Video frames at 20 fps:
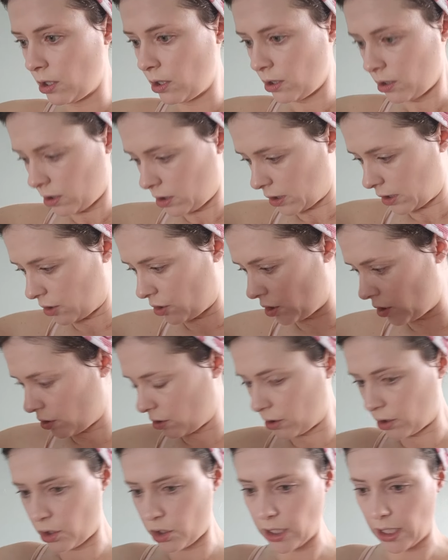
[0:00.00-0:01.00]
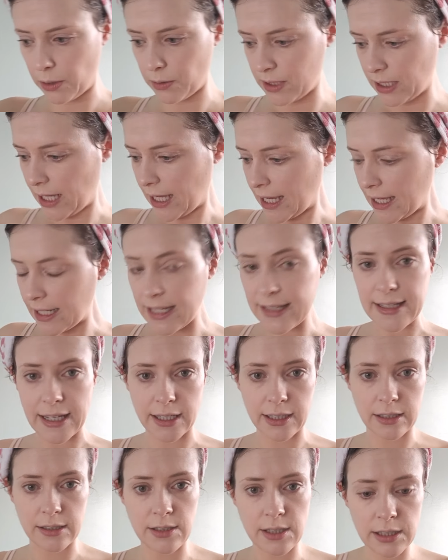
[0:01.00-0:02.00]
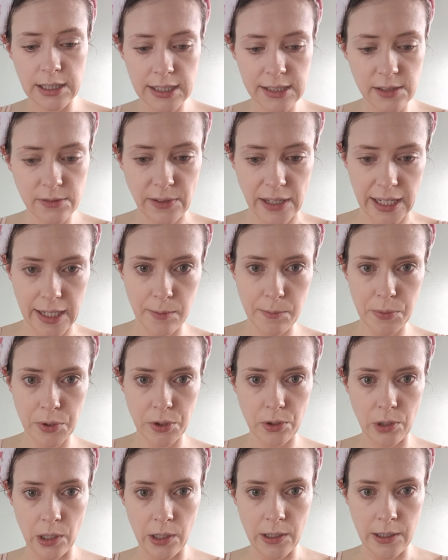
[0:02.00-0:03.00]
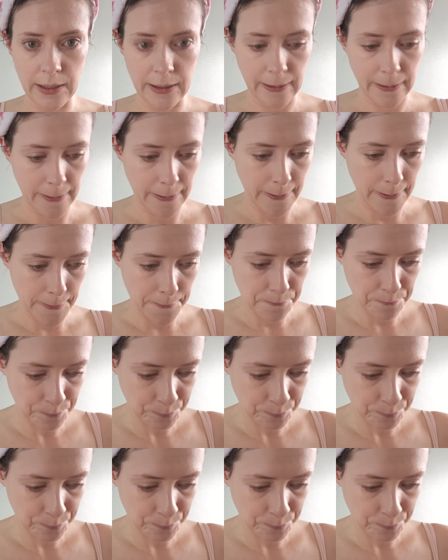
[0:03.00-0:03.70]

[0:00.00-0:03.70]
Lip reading: And she's going to shout any second, and that's fine, but I